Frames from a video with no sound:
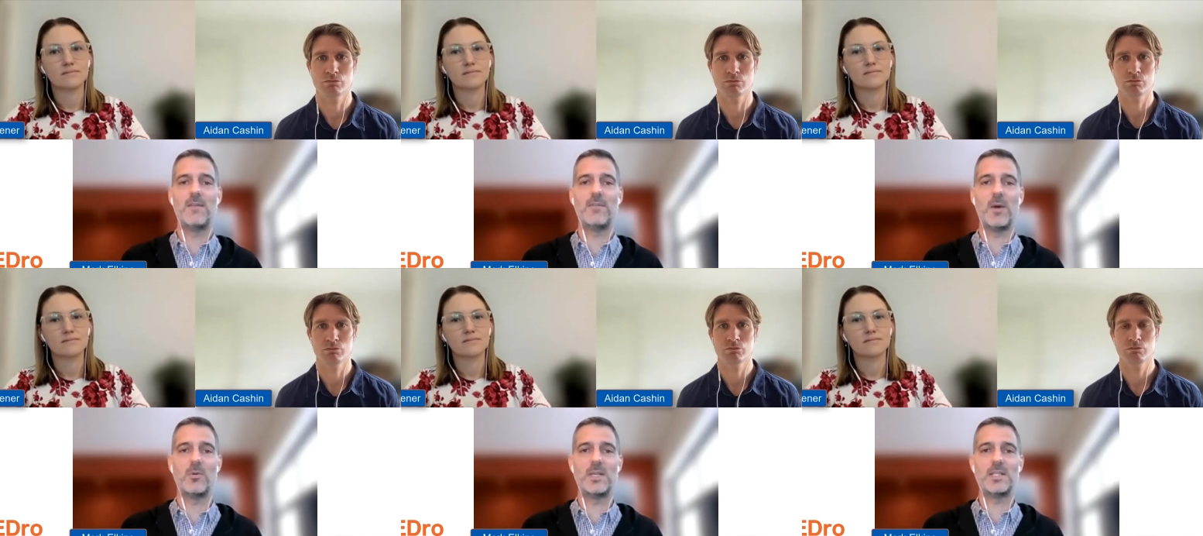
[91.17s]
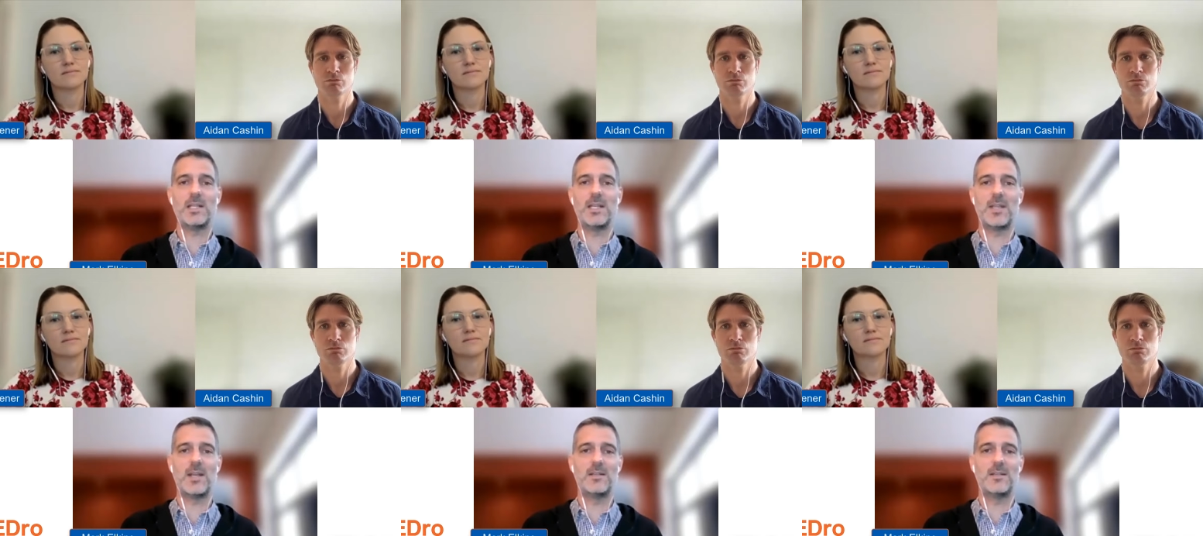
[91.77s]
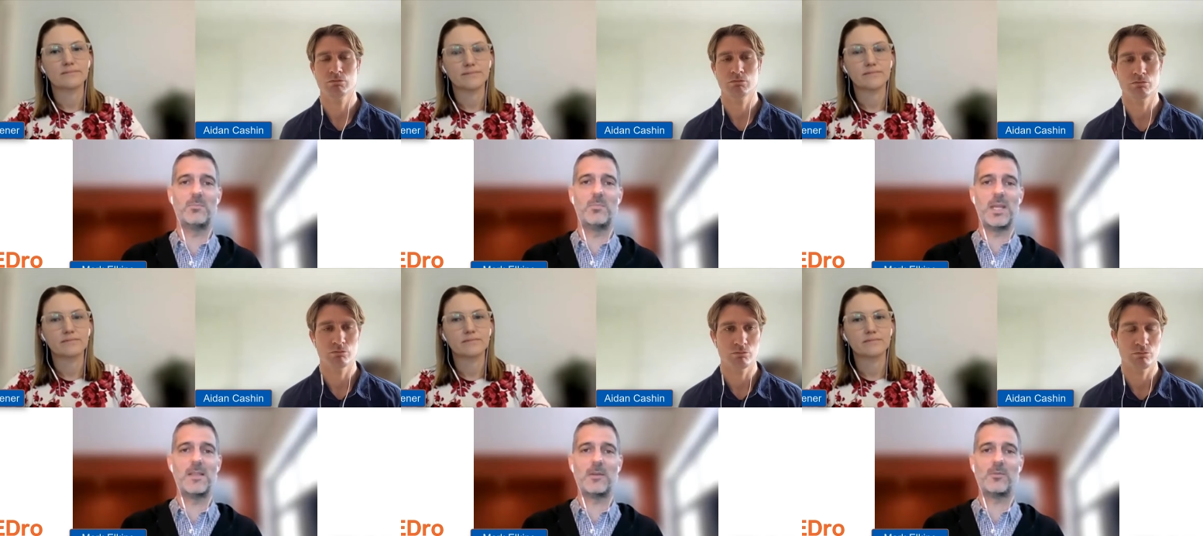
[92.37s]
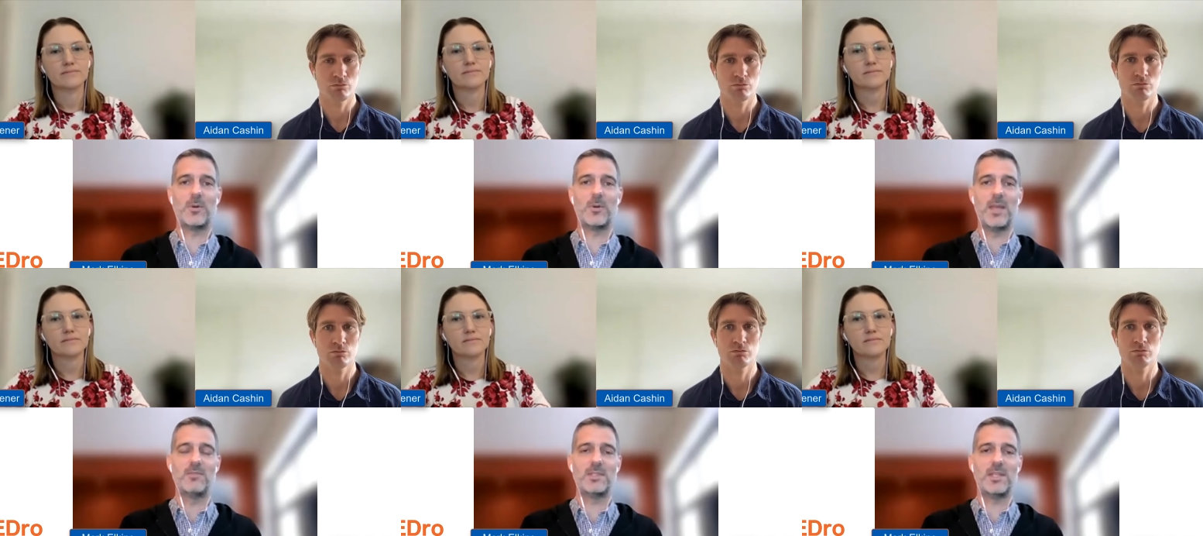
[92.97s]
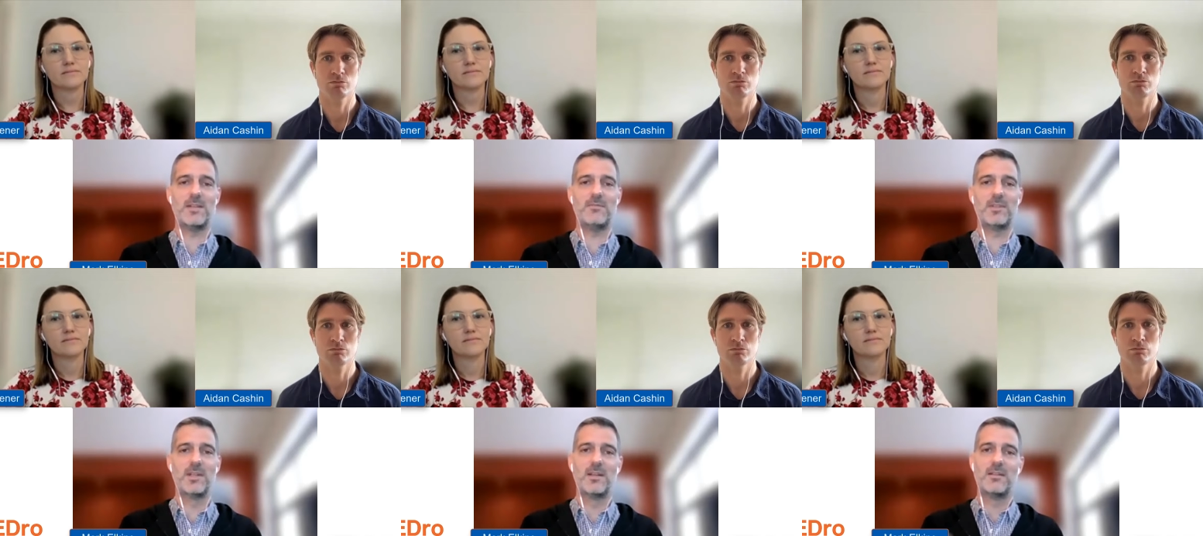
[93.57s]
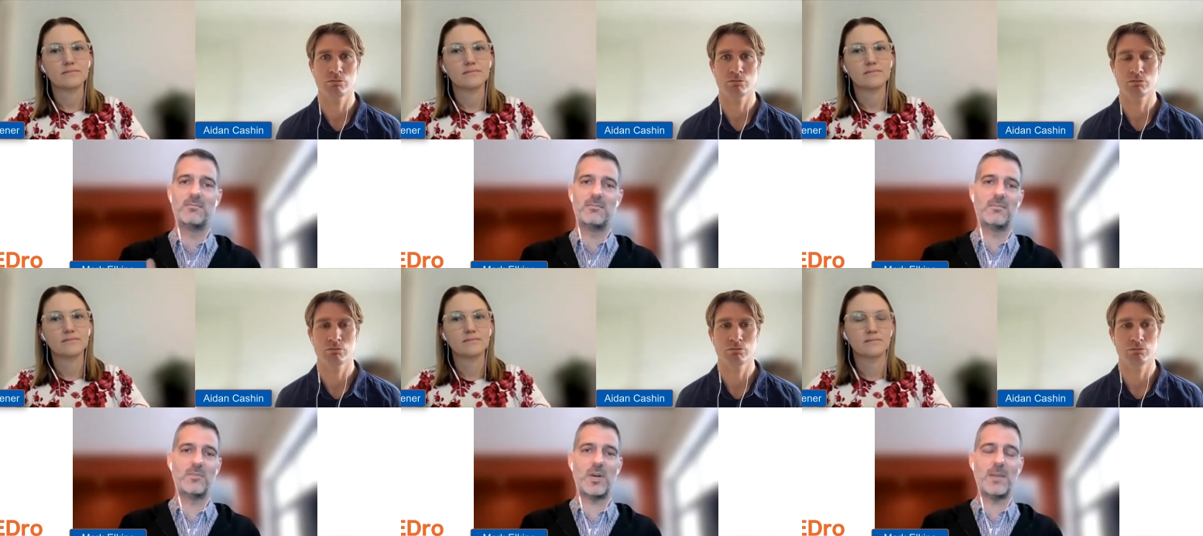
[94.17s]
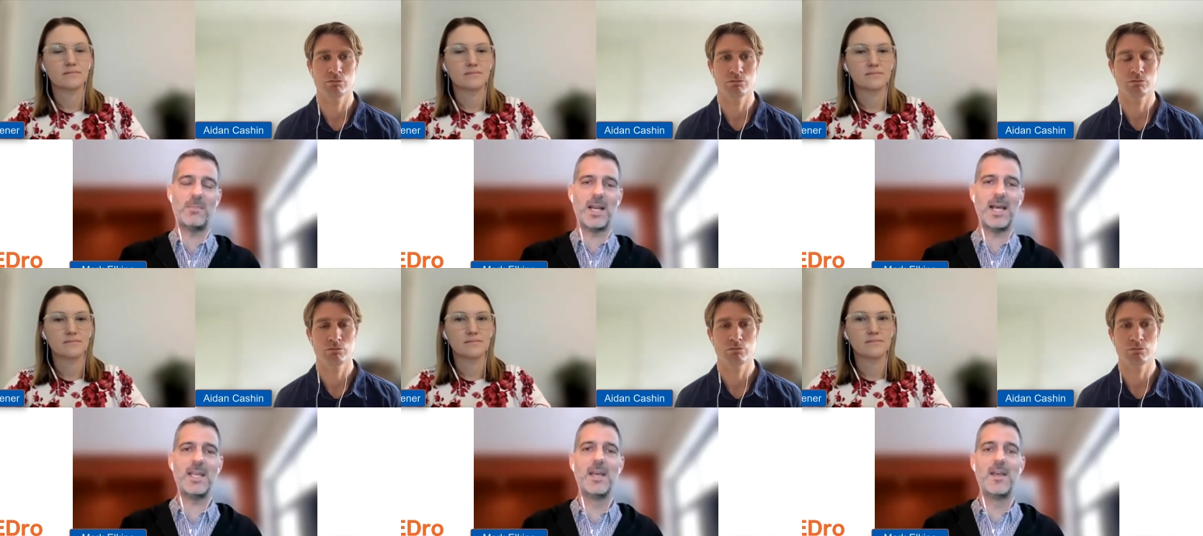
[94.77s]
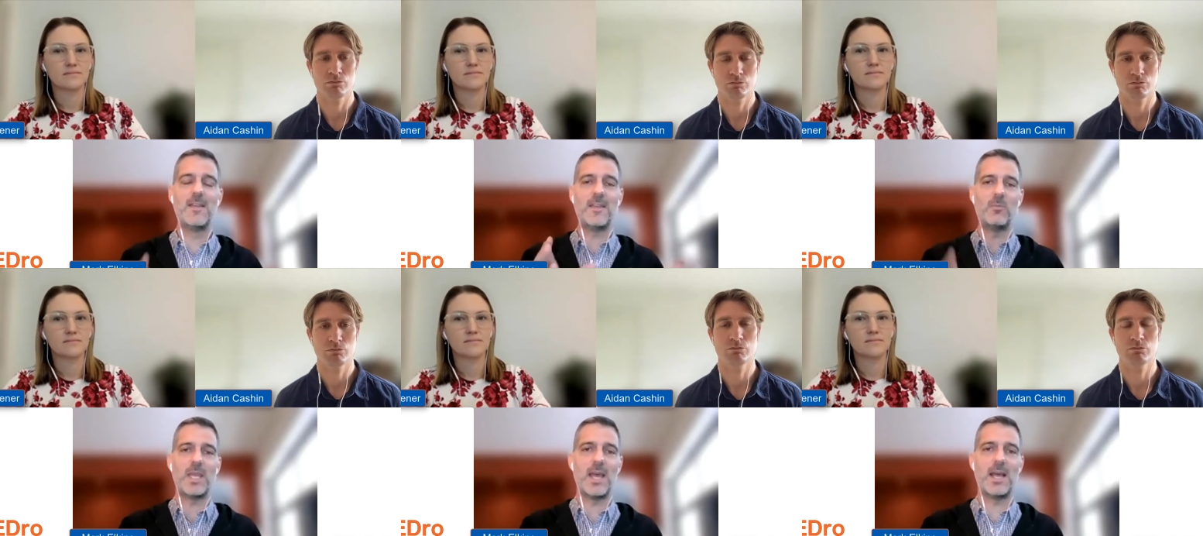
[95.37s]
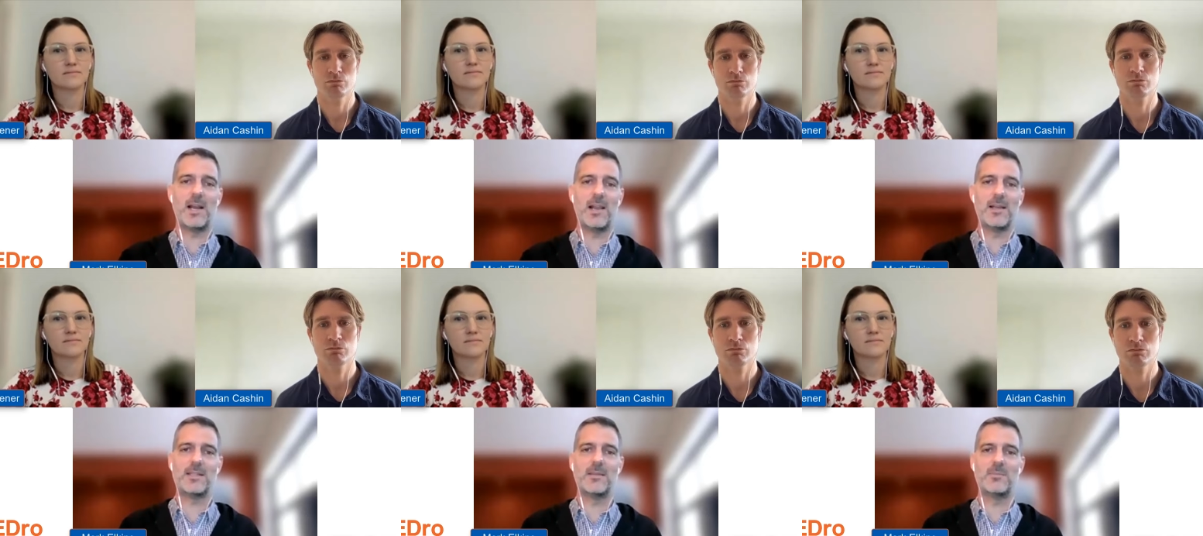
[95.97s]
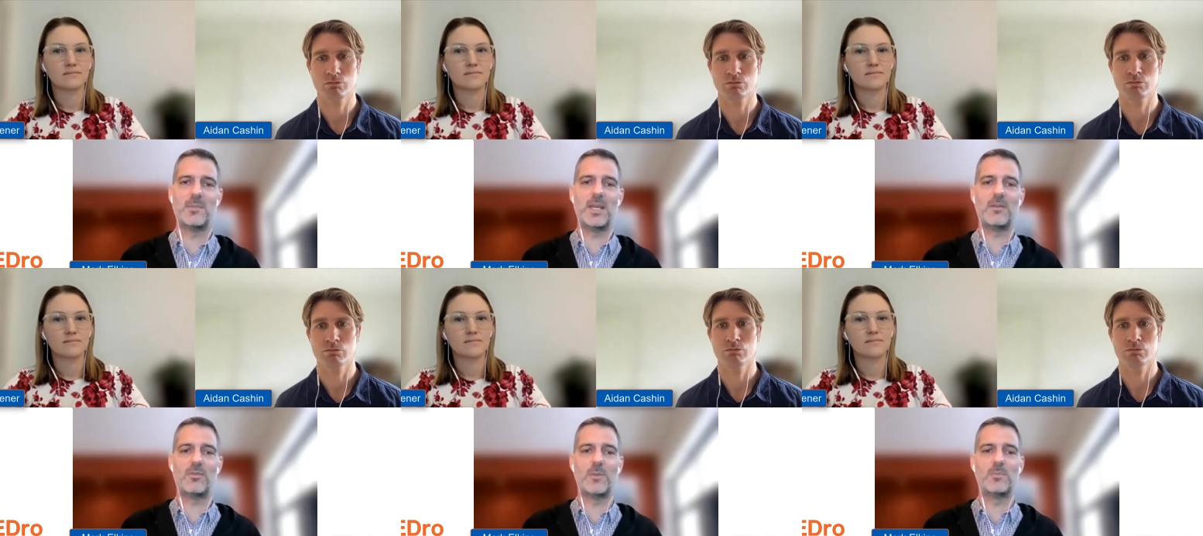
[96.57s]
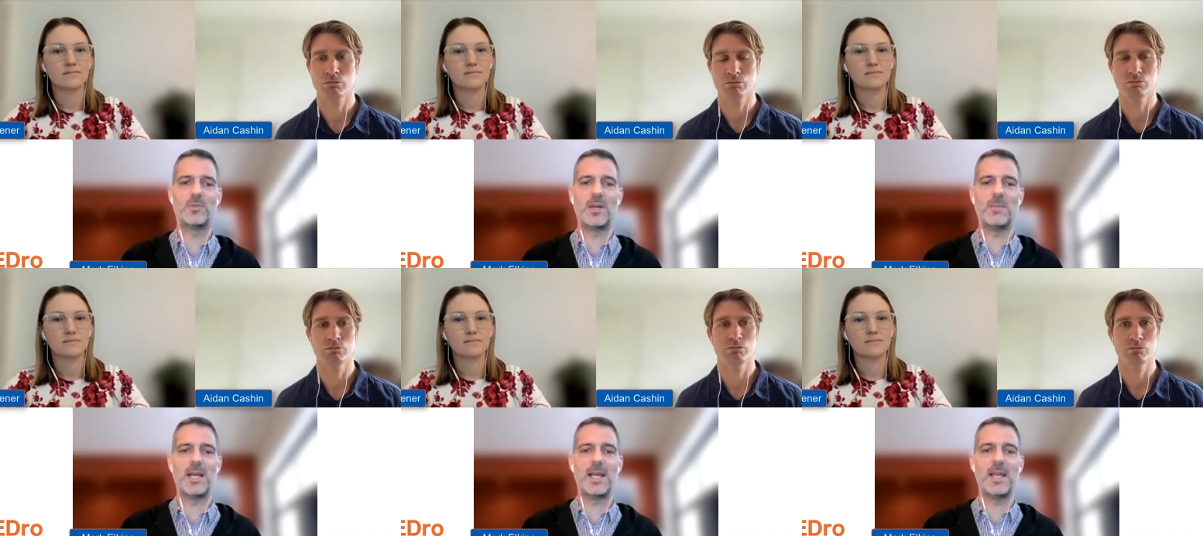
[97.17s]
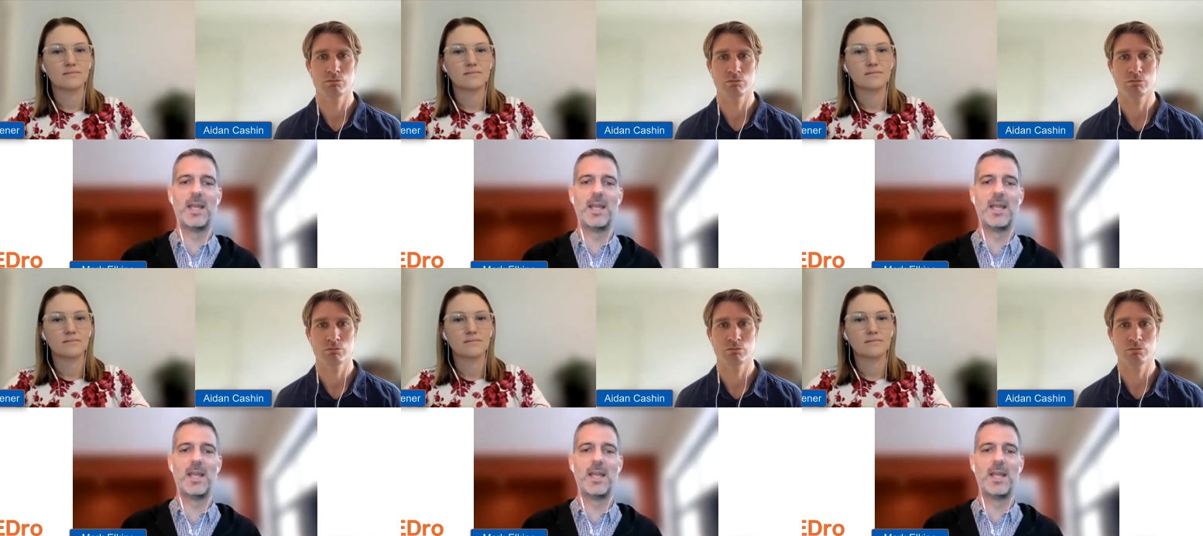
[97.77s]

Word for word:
Speaker 1: if they were originally intended to be in the group that received treatment A, then we analyze them in group treatment A.